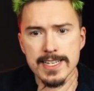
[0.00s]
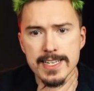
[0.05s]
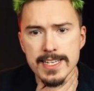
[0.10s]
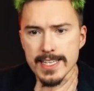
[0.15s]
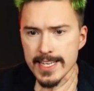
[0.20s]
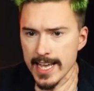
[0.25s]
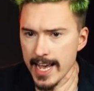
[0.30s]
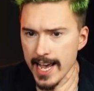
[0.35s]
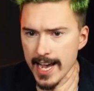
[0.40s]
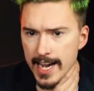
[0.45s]

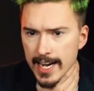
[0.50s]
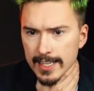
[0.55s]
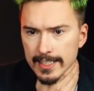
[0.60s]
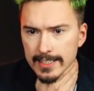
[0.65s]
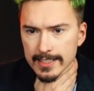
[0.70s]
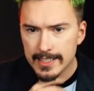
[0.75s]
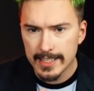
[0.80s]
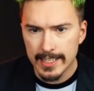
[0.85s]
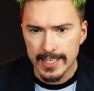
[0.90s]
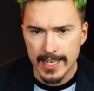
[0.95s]
Yeah,
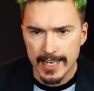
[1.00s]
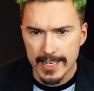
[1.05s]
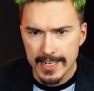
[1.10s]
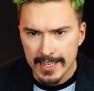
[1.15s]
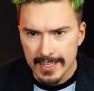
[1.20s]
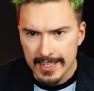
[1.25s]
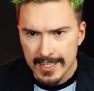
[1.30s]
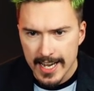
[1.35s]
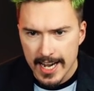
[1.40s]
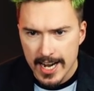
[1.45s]

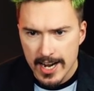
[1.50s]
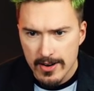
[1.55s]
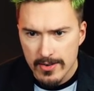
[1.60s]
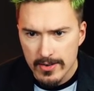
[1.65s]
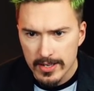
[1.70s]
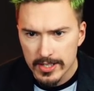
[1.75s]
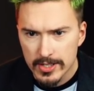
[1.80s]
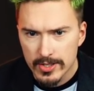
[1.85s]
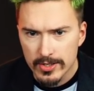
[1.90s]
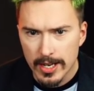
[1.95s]
and
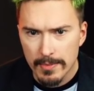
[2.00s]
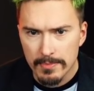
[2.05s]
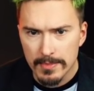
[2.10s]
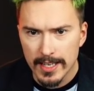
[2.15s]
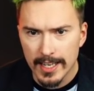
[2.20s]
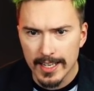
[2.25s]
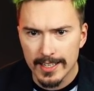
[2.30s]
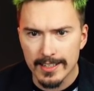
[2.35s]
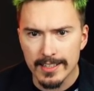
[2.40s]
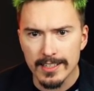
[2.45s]
now it should
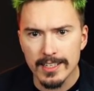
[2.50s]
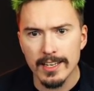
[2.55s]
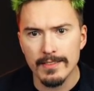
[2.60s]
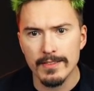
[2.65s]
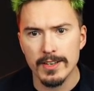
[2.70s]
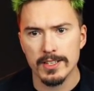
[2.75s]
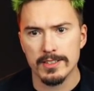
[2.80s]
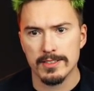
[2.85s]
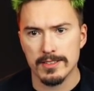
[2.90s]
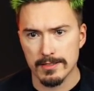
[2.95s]
update and
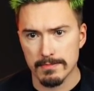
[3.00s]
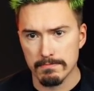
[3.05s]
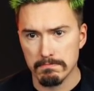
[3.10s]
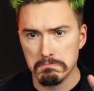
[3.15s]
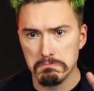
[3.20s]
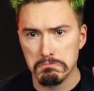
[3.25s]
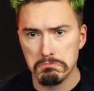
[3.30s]
give us